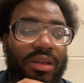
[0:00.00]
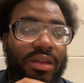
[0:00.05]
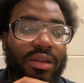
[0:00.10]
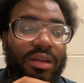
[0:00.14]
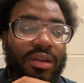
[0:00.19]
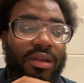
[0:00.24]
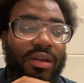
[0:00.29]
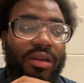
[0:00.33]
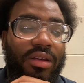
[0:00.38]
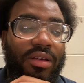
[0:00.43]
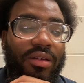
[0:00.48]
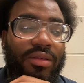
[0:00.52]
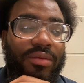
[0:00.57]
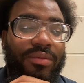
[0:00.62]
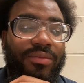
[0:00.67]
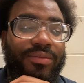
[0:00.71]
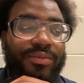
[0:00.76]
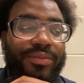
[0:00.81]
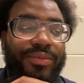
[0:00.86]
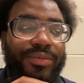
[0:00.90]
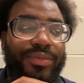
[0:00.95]
And
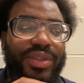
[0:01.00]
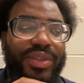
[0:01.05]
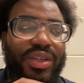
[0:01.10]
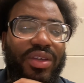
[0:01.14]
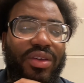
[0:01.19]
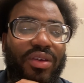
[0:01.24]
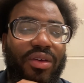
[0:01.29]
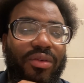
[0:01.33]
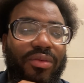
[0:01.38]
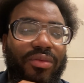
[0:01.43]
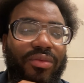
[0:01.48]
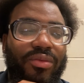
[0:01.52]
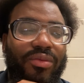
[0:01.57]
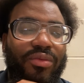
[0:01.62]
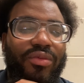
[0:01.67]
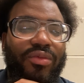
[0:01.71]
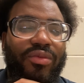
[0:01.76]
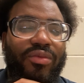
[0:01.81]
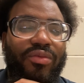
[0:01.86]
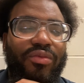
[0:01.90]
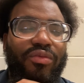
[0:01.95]
um, you know,
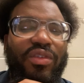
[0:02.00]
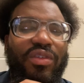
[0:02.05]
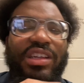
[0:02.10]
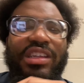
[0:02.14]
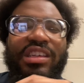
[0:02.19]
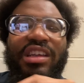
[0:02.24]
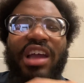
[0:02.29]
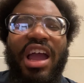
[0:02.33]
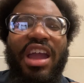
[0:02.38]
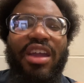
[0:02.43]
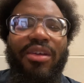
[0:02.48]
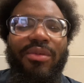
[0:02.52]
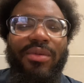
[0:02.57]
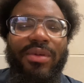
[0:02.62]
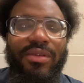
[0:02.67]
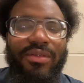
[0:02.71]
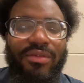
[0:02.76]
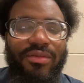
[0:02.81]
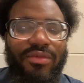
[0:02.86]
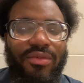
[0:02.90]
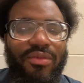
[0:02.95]

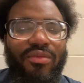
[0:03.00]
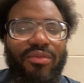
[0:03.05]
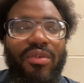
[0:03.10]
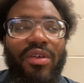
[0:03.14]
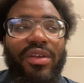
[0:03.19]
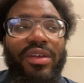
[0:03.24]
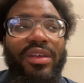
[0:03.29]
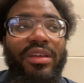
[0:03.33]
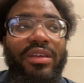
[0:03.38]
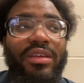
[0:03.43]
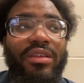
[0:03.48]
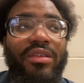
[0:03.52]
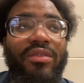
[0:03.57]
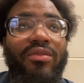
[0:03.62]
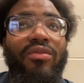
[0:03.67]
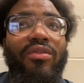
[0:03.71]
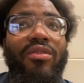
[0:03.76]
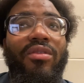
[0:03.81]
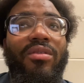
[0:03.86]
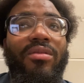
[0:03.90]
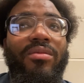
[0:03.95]
retiring from working
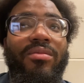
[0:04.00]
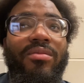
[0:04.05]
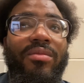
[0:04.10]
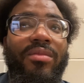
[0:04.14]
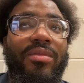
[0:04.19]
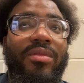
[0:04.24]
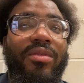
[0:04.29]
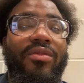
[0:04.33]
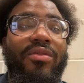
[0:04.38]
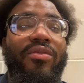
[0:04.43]
from